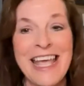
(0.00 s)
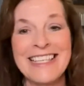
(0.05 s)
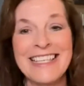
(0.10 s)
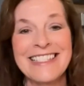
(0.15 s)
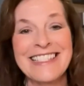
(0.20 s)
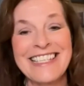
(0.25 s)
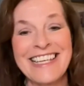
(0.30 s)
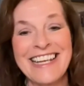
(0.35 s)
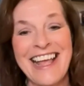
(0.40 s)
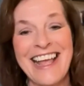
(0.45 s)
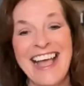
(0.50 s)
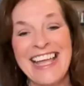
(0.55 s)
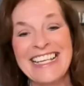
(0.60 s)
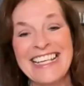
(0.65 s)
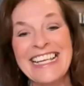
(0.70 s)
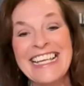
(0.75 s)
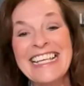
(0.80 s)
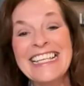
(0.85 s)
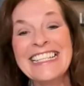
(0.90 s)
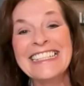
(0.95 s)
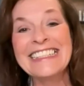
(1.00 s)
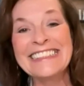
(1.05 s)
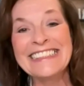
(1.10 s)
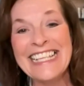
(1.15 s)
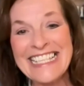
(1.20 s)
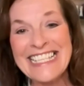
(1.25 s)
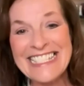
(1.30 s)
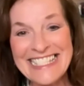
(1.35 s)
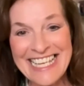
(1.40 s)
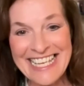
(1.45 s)
guest tonight,
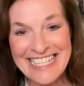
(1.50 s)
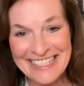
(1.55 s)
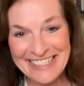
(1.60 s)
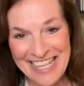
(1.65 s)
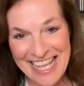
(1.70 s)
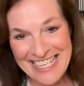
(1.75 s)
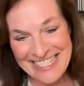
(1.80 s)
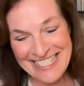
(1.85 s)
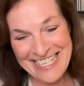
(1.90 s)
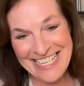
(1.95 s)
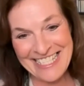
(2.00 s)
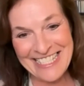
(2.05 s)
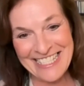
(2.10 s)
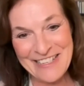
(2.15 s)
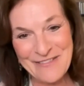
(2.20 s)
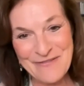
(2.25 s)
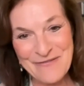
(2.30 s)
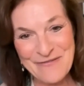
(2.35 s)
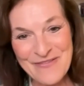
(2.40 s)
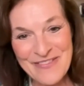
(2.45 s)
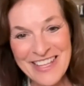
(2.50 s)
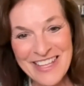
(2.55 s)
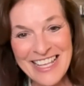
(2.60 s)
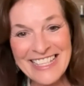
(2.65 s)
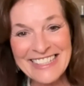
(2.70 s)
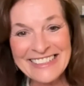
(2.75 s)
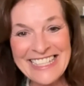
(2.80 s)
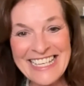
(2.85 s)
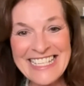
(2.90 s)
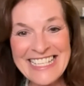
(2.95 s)
Lisa London.
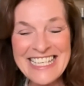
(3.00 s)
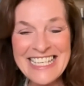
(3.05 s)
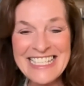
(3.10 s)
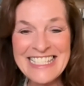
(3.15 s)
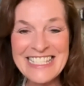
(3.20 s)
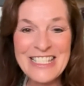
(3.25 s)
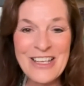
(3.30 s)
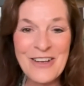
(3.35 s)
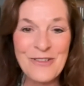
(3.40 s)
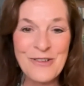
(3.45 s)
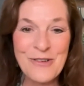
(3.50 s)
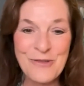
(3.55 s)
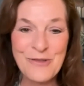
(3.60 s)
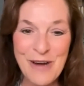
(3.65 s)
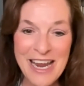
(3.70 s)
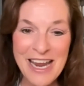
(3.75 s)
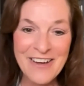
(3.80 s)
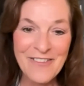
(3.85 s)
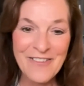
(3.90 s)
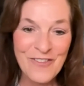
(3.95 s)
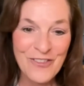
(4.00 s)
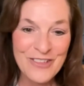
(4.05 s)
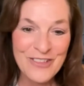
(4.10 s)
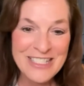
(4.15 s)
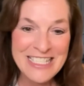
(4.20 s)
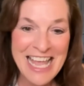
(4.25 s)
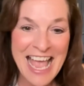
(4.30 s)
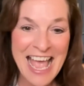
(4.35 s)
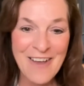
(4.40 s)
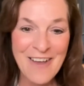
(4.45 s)
Lisa, it's so great
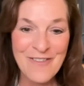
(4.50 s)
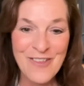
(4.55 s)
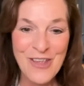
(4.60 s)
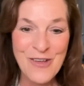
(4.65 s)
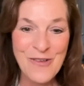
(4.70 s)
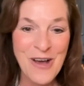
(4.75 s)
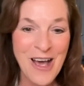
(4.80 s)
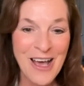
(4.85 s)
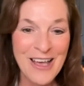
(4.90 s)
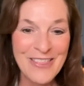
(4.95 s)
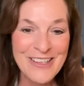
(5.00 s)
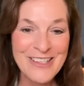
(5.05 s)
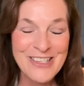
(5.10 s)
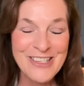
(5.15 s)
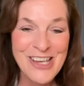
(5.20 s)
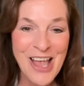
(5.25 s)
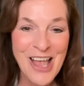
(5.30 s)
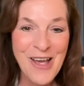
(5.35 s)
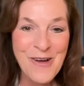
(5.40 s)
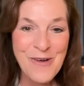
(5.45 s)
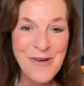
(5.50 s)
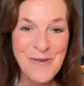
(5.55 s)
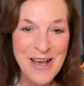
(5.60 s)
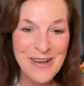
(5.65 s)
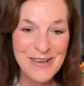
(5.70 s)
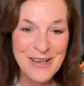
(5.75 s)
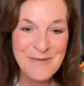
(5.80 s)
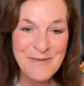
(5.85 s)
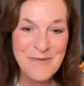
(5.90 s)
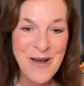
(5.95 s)
to have you on the show.
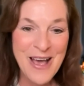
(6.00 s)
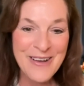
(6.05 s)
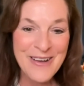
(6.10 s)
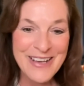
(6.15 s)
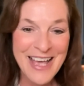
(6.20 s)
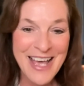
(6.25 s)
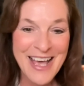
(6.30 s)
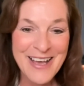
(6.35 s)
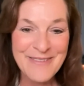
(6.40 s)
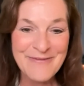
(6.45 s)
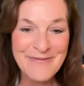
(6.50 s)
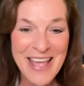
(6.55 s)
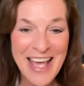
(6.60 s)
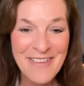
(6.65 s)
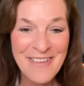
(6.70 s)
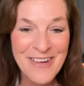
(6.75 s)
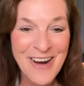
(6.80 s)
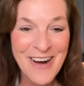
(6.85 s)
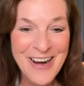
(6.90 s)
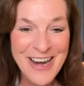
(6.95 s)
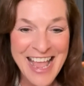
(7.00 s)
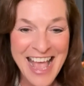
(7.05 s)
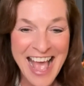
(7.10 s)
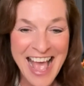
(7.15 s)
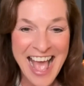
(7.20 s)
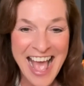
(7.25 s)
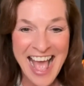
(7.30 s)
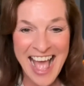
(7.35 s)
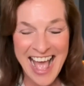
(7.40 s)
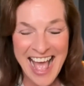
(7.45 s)
Welcome, welcome. How are you?